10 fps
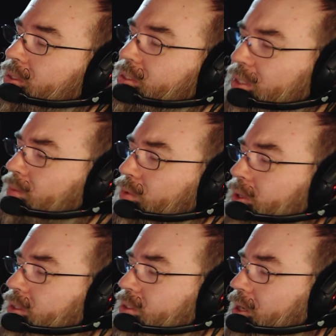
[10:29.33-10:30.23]
Some
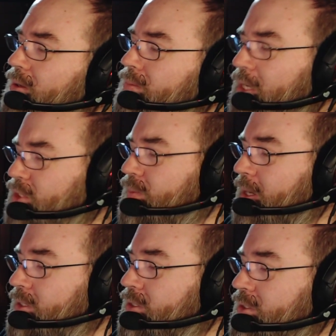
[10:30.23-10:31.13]
critters are much,
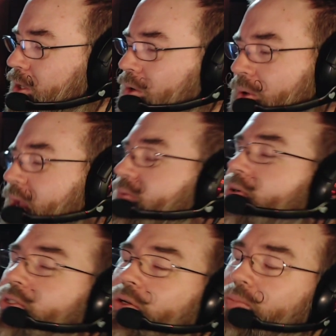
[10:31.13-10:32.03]
oh,
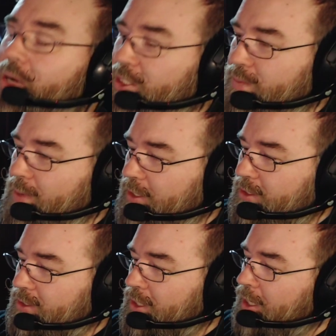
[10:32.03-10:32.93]
ever so much,
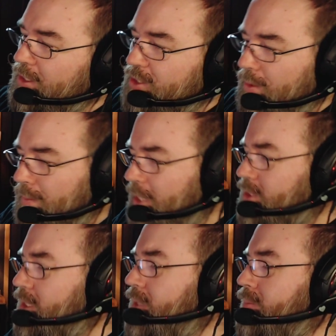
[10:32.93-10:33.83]
so
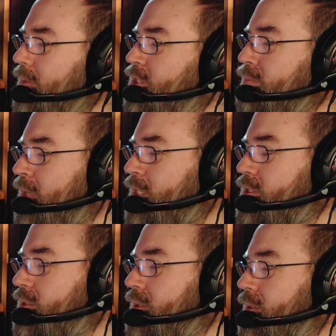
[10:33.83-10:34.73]
muchly, much
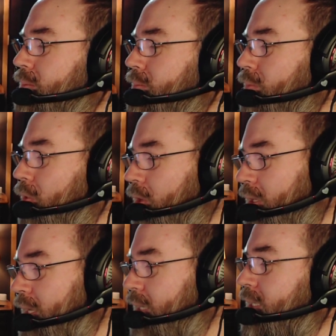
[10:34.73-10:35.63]
more
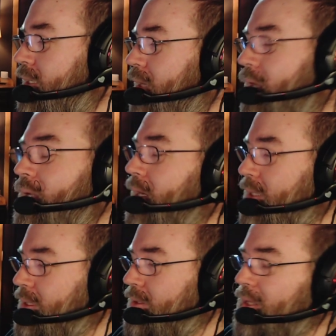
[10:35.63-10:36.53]

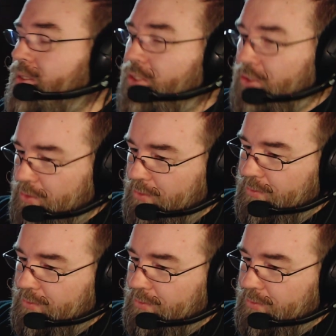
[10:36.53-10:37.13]
unlucky than you.